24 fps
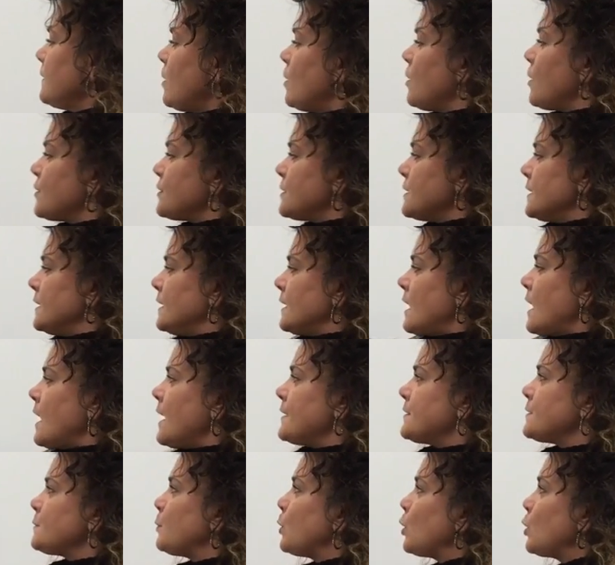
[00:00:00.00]
and
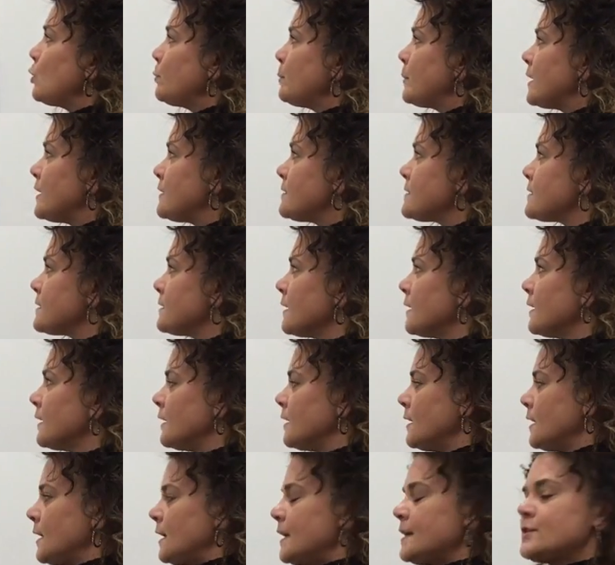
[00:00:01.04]
RTI's purpose
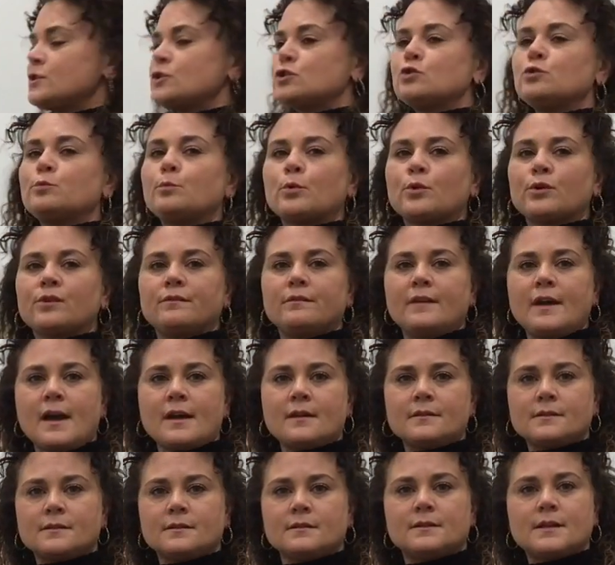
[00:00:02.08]
is to
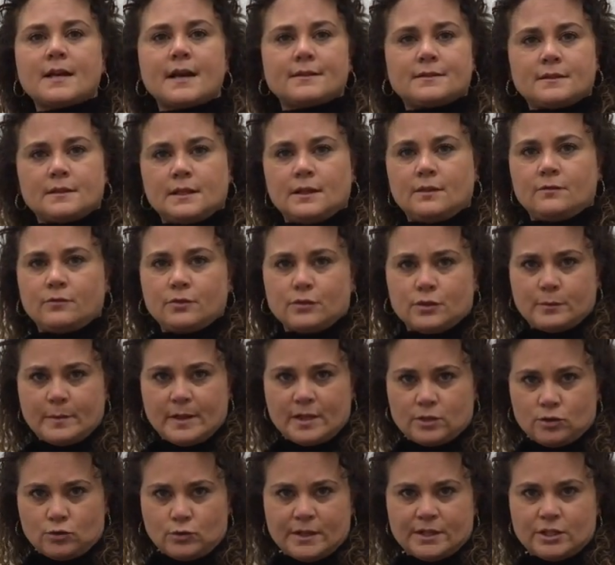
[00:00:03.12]
prevent testing for
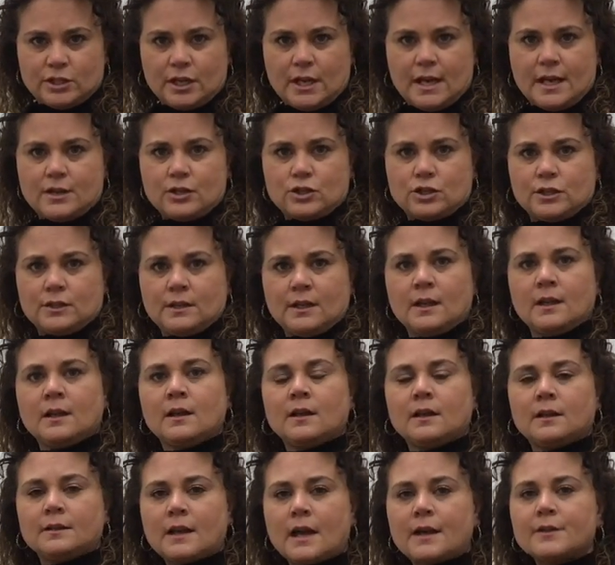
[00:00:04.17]
special education,
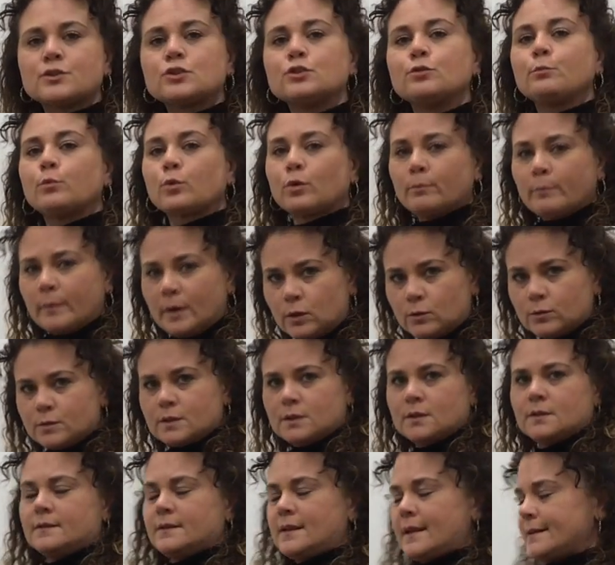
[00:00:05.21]
not to
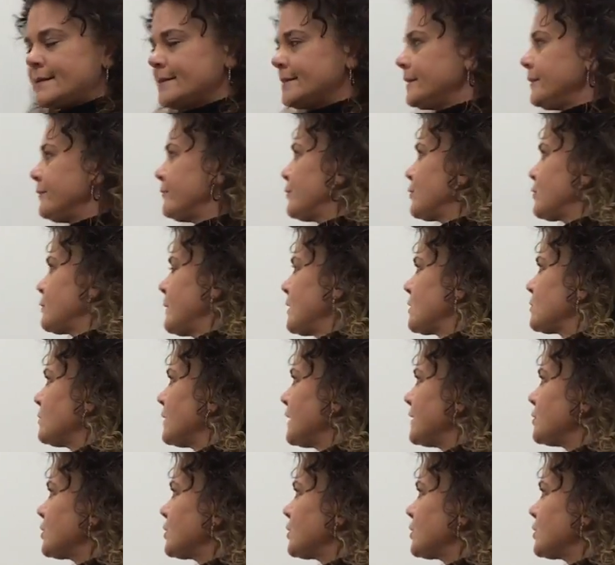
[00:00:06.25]
promote testing for special